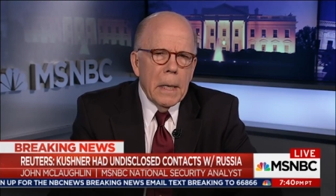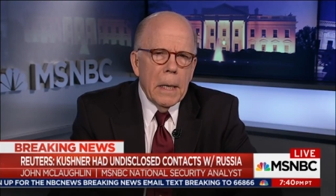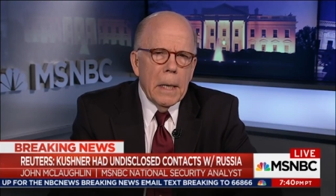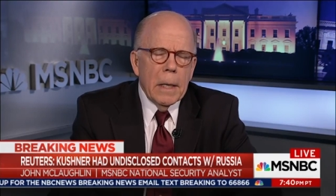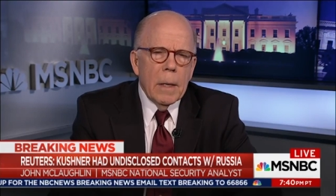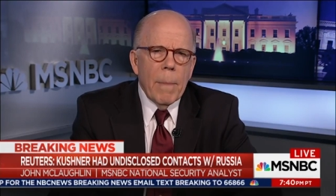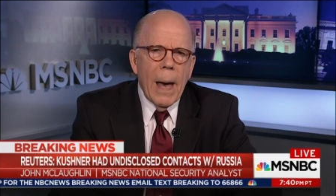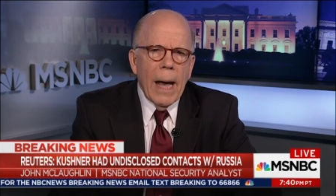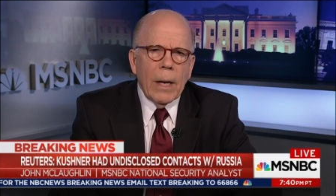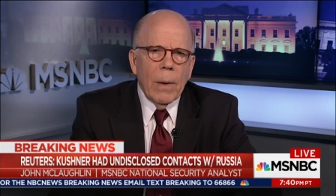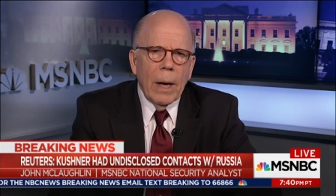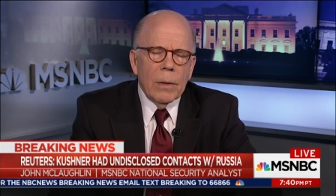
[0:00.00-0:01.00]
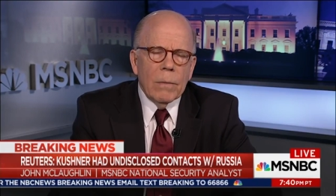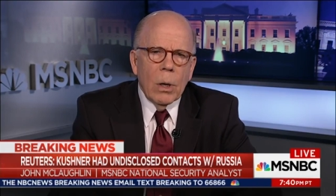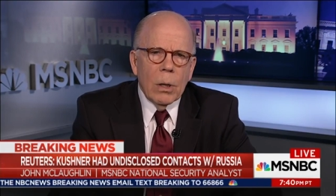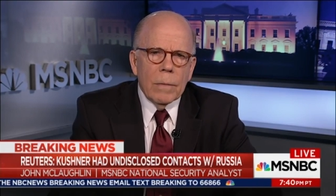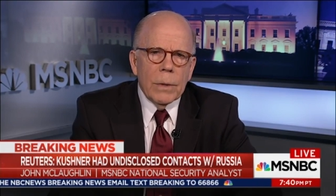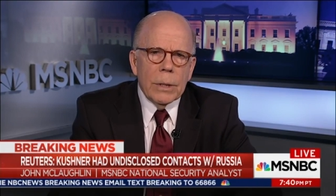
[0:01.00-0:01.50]
in the background of
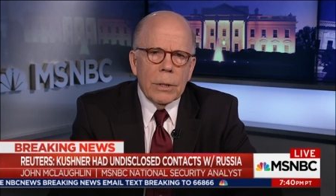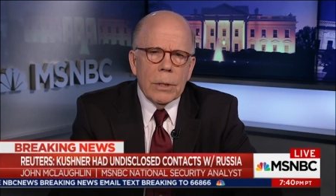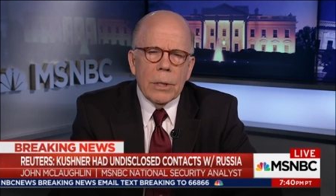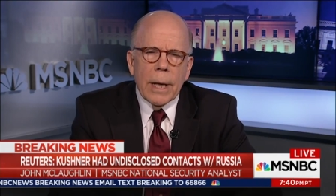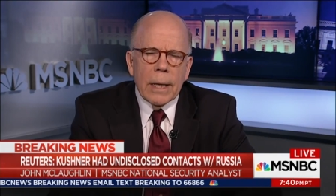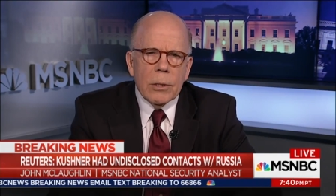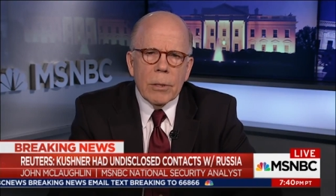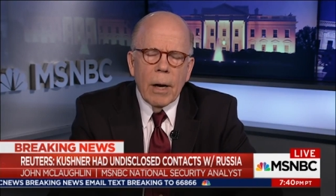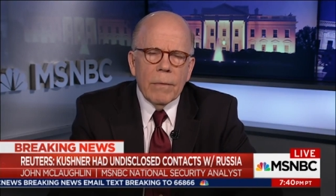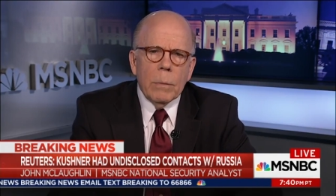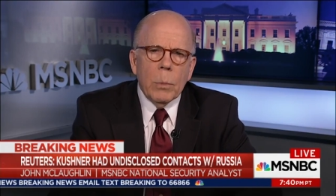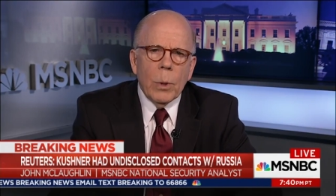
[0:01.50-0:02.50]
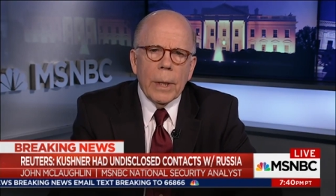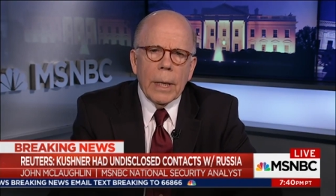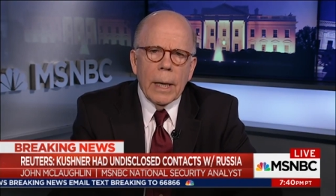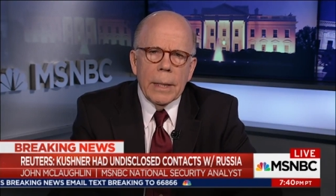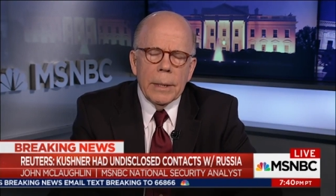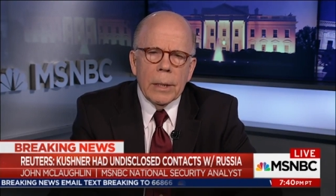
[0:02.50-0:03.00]
all of this is that
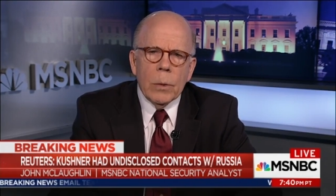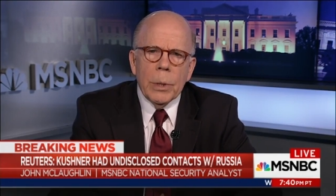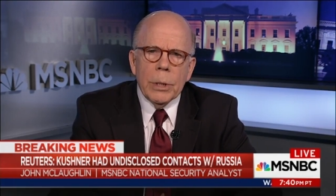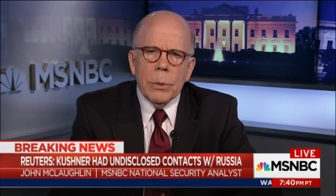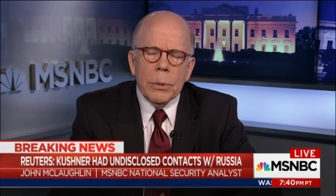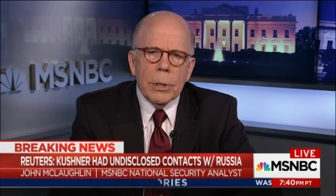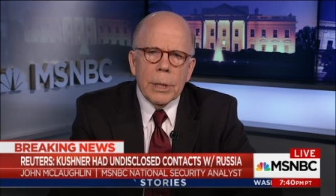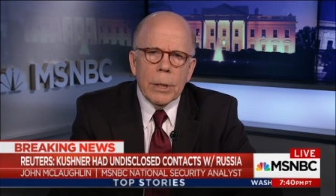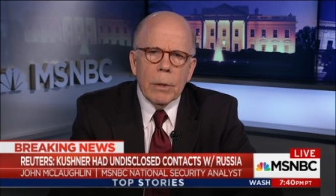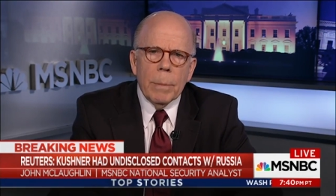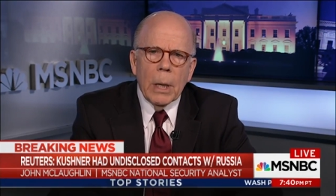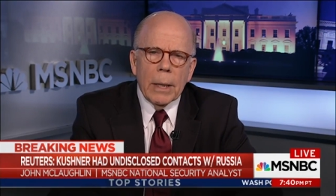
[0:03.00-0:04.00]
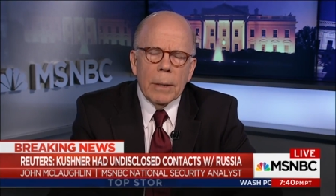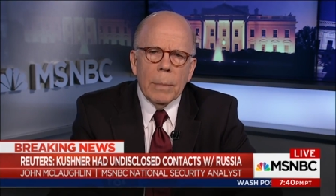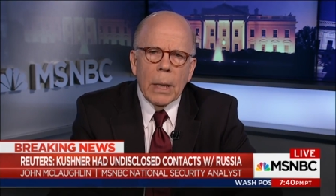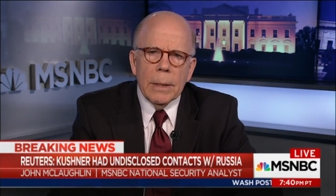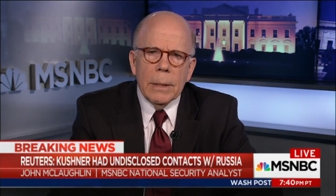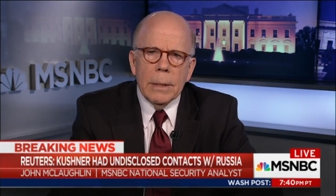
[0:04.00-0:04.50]
sophomoric idea we used to hear about,
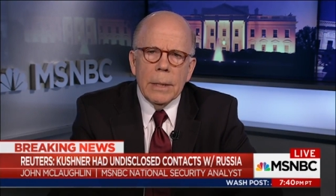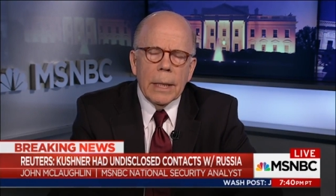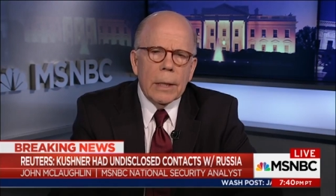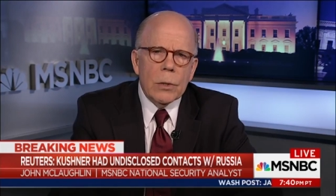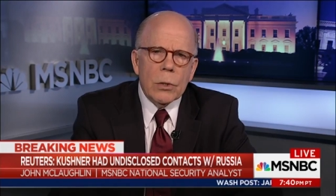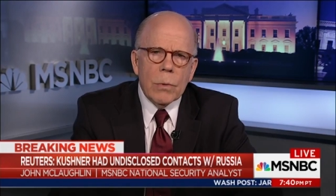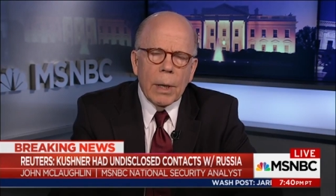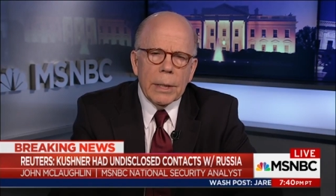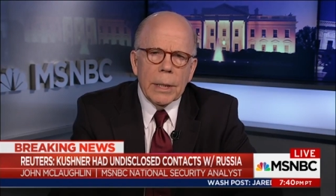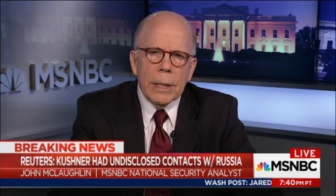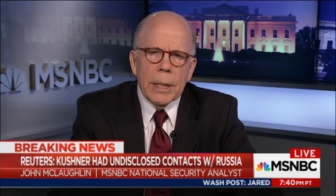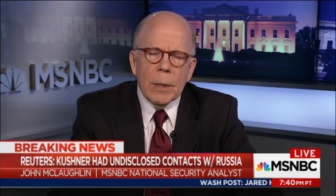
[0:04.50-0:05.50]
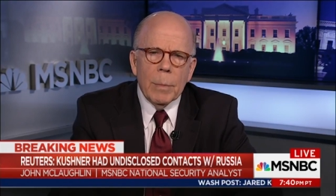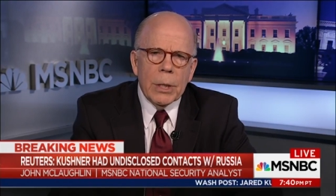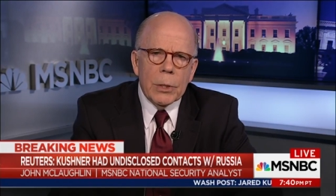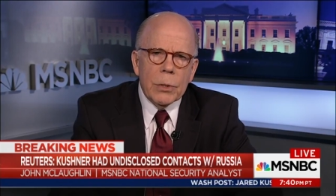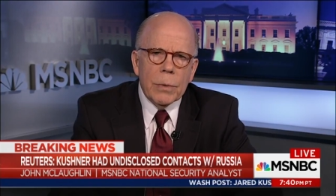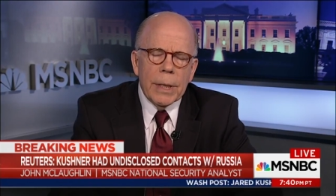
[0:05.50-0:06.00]
about deconstructing the
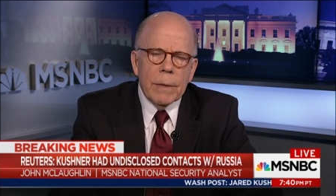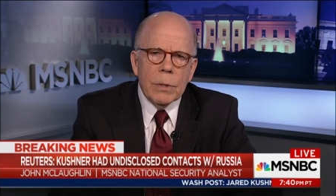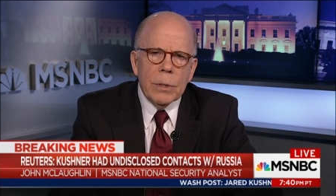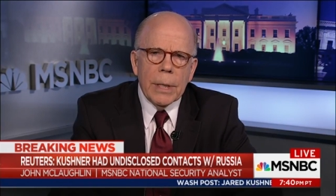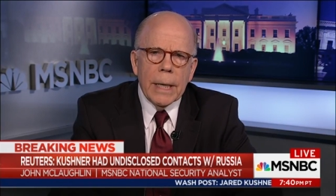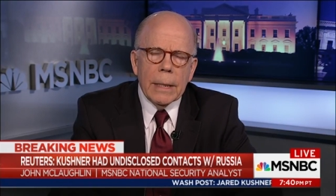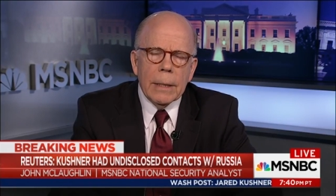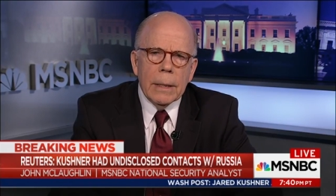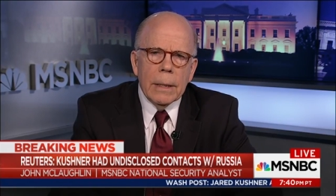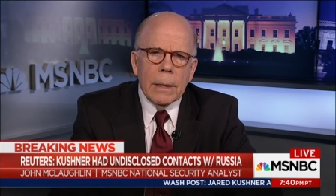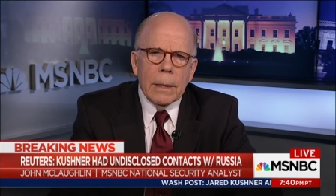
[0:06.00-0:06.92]
administrative state